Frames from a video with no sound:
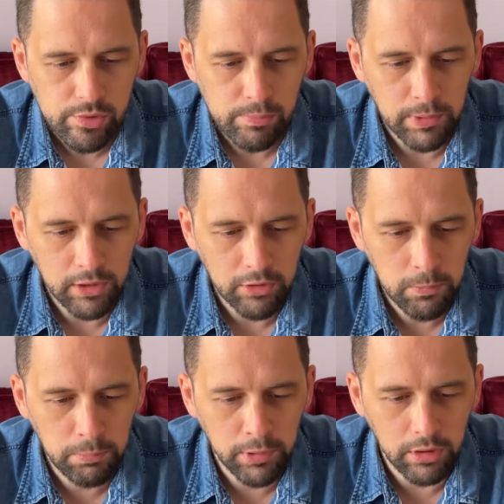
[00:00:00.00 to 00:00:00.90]
because
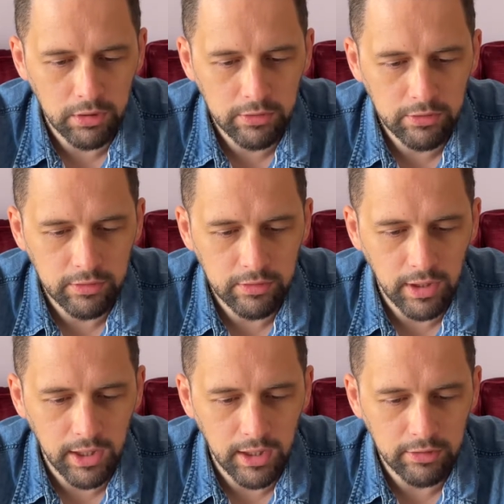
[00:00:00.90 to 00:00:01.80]
books
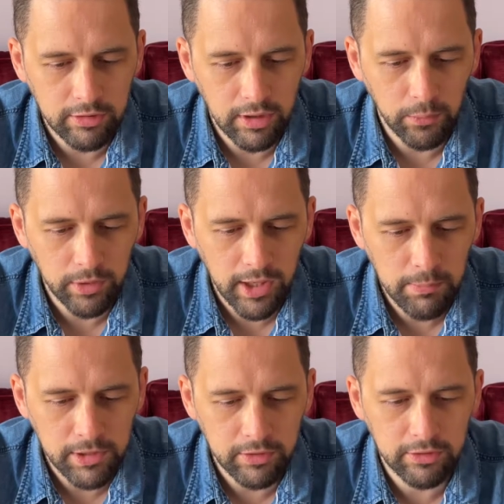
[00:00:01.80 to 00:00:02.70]
start, I wonder how
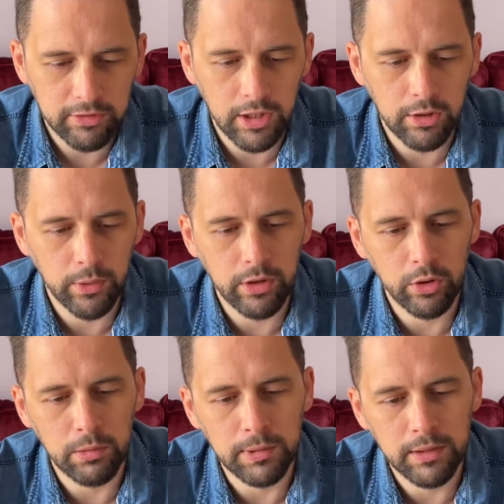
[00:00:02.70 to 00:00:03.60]
much this is going to annoy
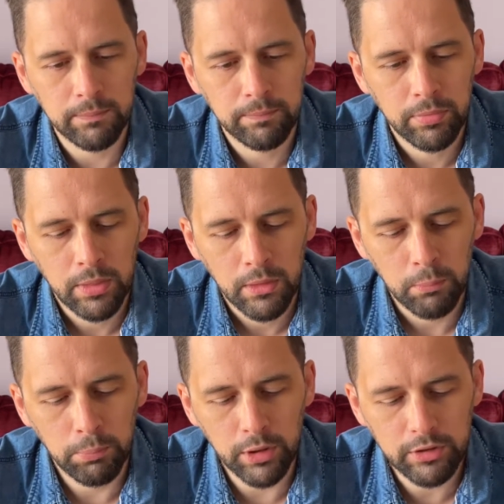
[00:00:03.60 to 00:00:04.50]
me.
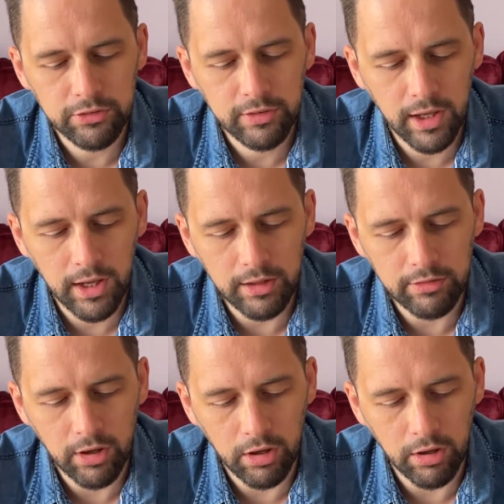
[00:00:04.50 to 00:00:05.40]
Books start
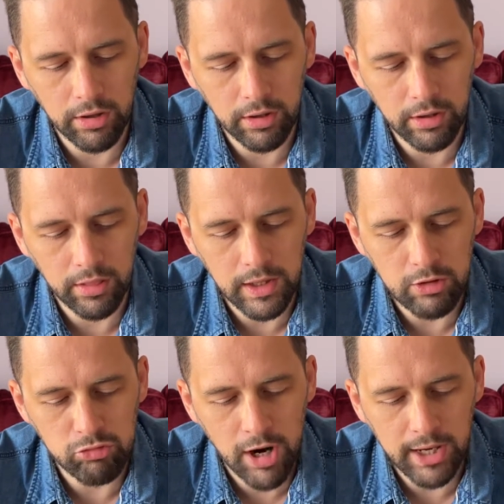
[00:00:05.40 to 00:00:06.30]
on the
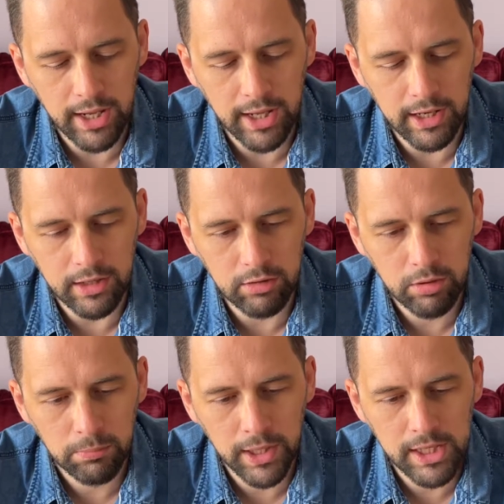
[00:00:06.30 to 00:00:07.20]
right-hand
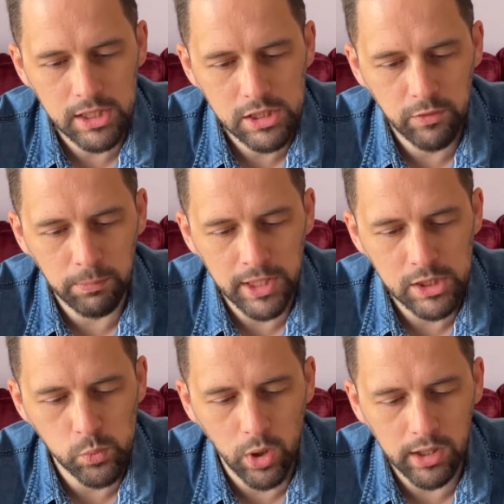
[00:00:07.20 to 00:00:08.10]
page for
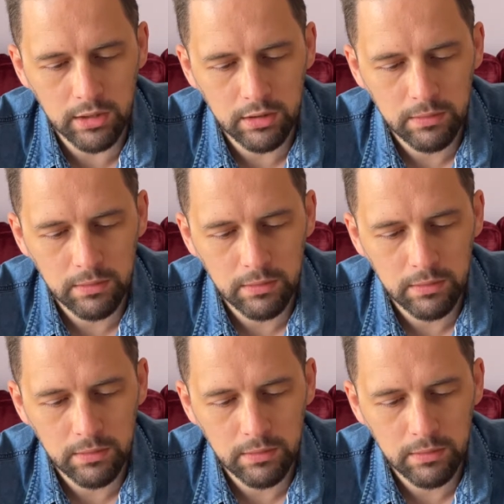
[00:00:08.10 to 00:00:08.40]
page 1.